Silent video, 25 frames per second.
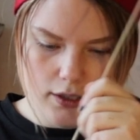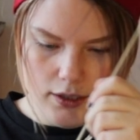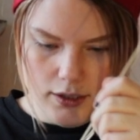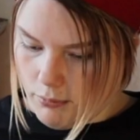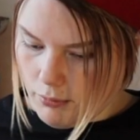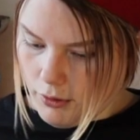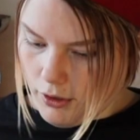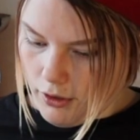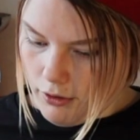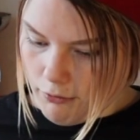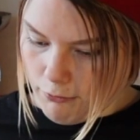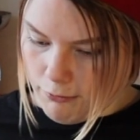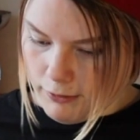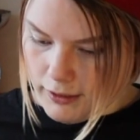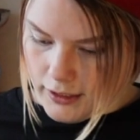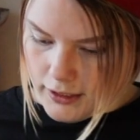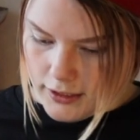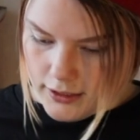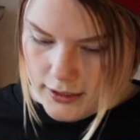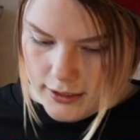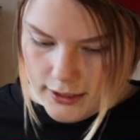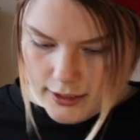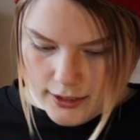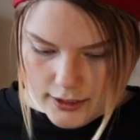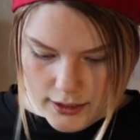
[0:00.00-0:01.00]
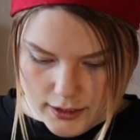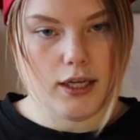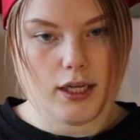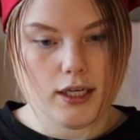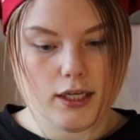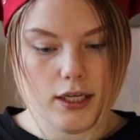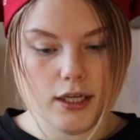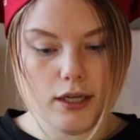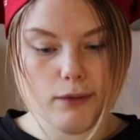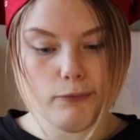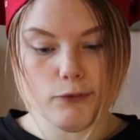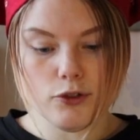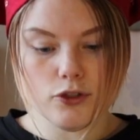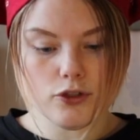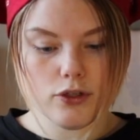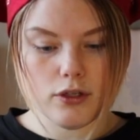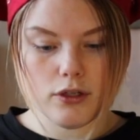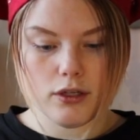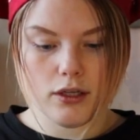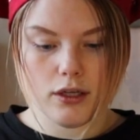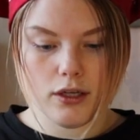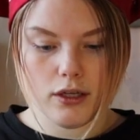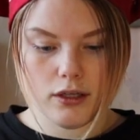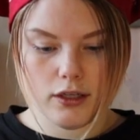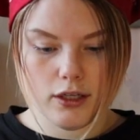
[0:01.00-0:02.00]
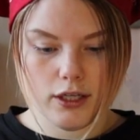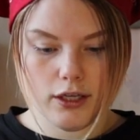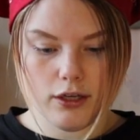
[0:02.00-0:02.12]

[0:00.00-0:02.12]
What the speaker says: Perfect. And then I'm just gonna